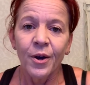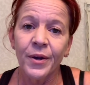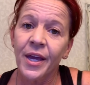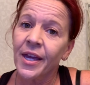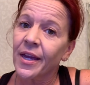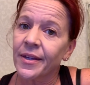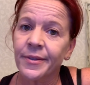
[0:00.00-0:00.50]

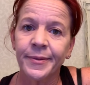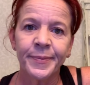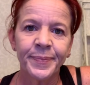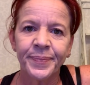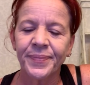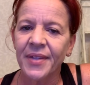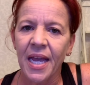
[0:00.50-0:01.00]
Okay.
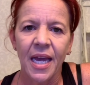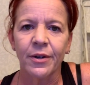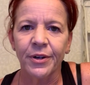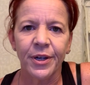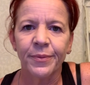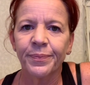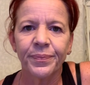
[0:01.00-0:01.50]
I don't
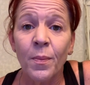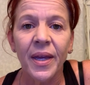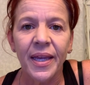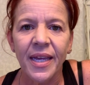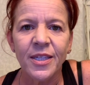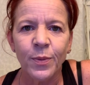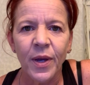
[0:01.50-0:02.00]
know, but
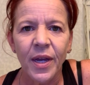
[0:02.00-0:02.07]
guess